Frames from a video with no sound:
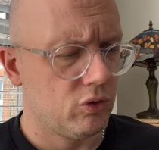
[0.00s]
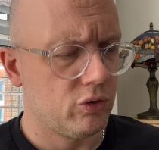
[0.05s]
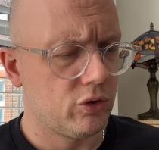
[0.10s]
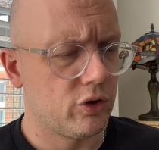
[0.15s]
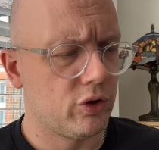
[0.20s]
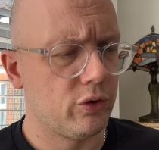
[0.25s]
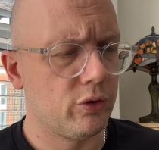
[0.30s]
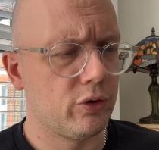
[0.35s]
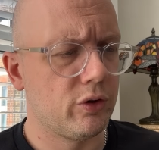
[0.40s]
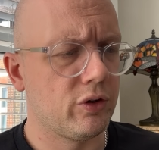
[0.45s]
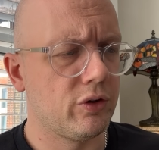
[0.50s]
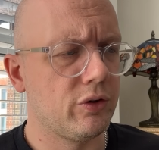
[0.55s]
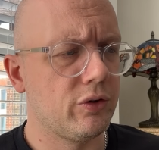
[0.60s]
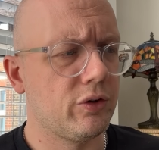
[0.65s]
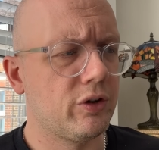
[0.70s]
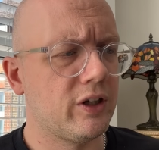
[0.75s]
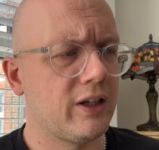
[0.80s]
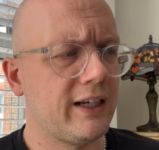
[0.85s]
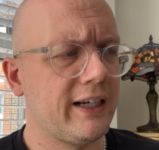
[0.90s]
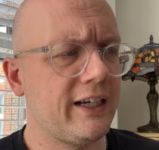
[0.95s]

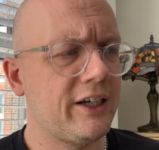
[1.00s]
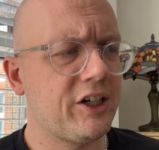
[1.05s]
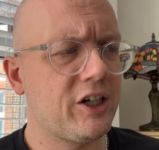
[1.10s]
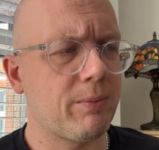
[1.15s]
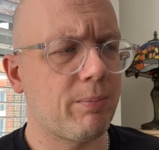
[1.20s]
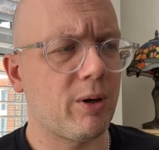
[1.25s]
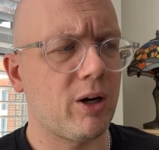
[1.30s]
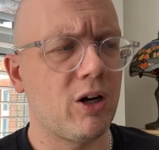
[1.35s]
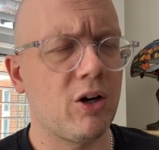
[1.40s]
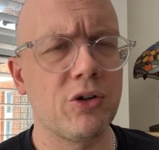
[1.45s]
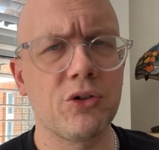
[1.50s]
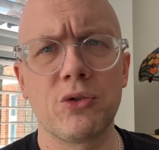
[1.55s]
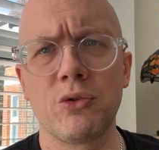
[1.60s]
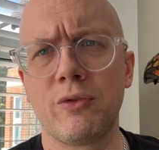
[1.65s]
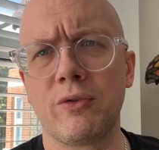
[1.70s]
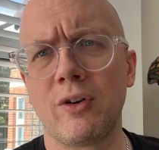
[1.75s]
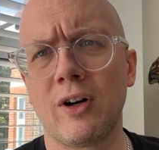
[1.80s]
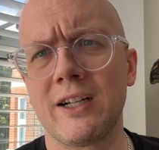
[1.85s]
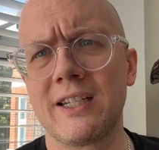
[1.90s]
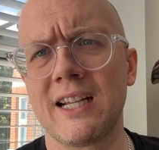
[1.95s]
the leadership at Arsenal
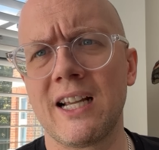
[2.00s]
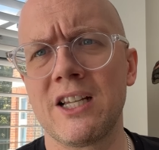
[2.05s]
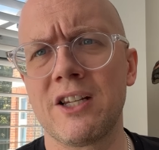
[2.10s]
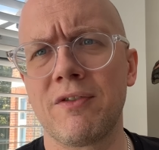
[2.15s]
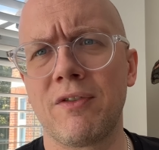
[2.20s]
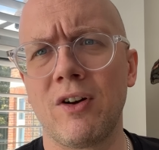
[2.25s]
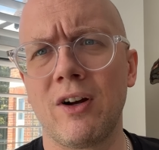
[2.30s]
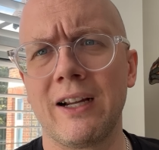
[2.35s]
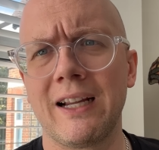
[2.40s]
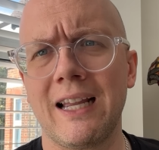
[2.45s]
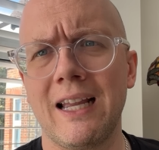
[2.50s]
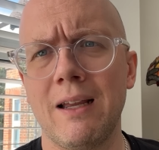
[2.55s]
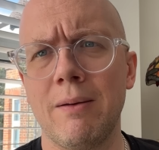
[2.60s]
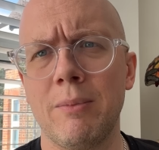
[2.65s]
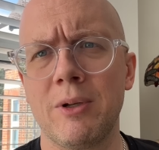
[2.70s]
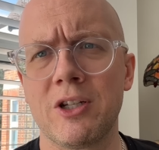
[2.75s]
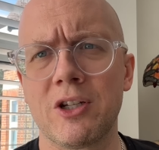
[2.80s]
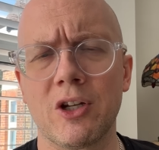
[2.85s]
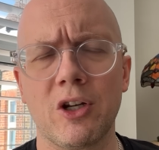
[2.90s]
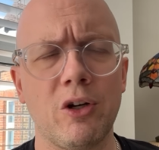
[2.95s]
for identifying him
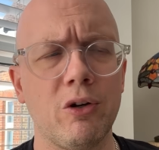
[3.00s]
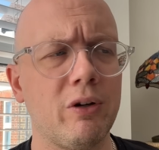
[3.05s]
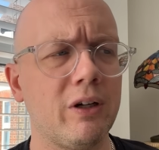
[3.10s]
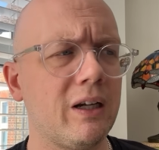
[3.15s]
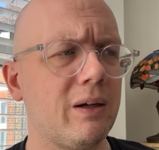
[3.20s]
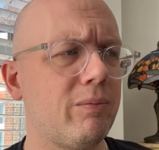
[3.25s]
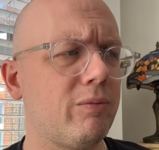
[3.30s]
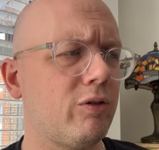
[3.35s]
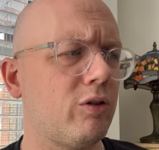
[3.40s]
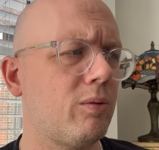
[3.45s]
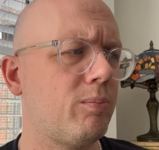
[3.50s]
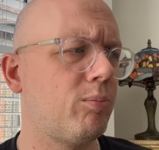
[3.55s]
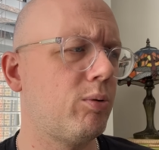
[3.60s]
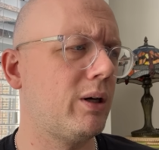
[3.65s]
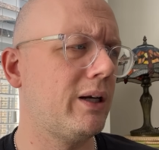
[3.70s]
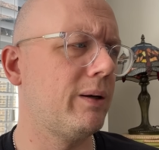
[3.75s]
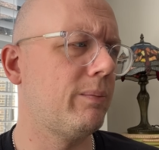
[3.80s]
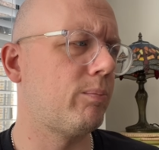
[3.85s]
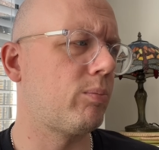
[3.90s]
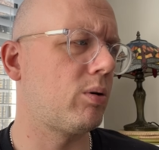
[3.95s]
and securing him for a
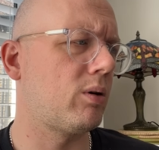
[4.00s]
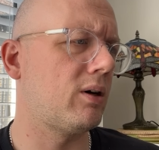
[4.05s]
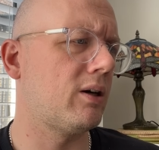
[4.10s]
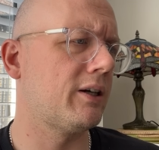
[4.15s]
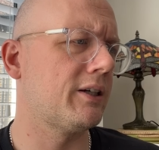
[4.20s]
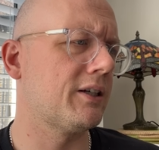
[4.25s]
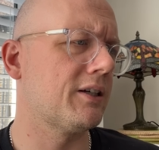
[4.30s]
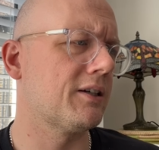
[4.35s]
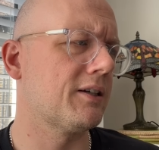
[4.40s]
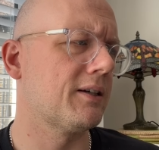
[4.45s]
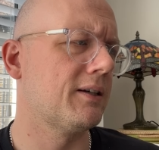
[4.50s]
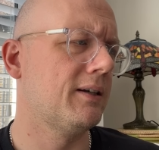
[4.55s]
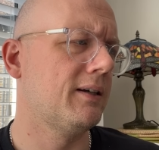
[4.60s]
brilliant price.